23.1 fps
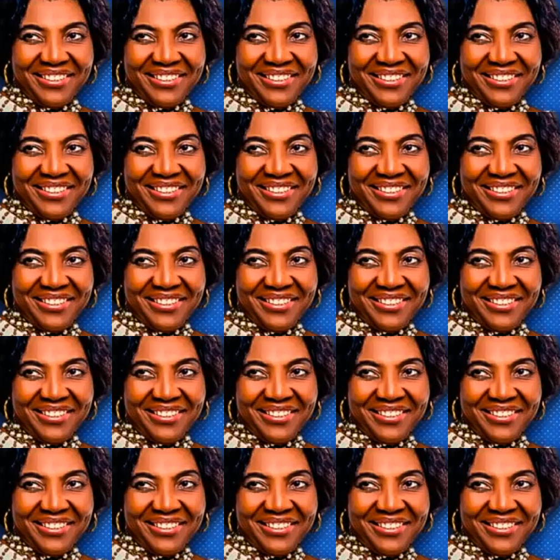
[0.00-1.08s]

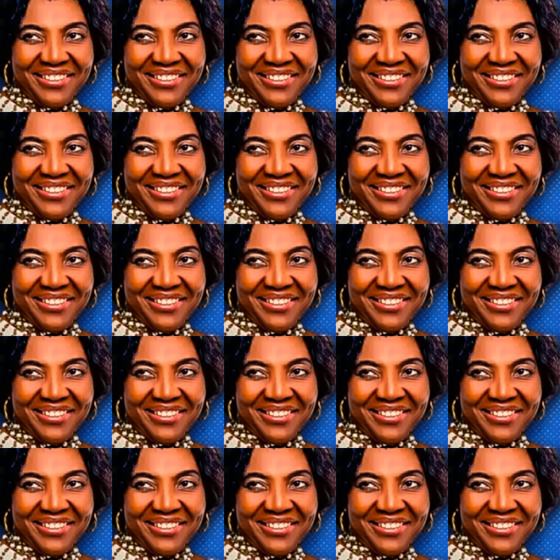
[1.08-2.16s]

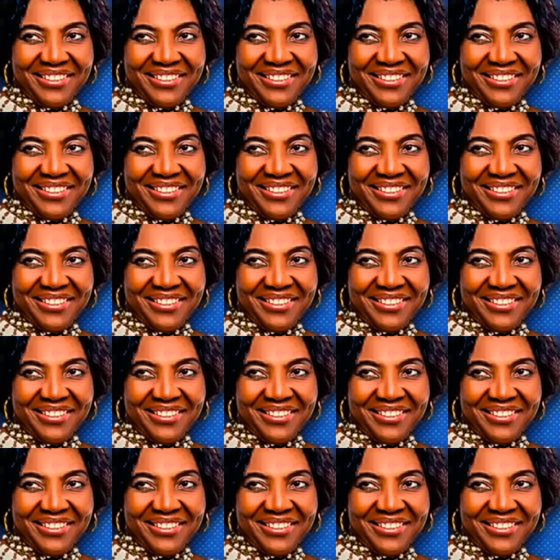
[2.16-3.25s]

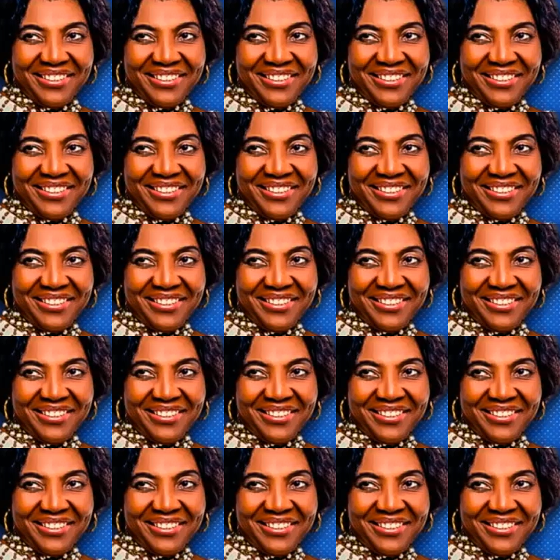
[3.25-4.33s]

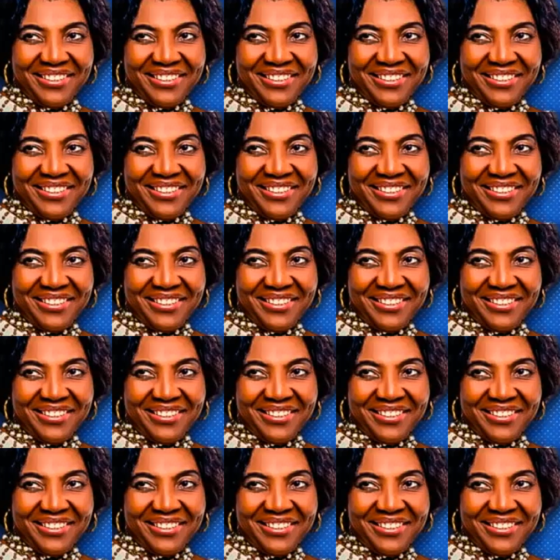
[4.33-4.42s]
[no speech]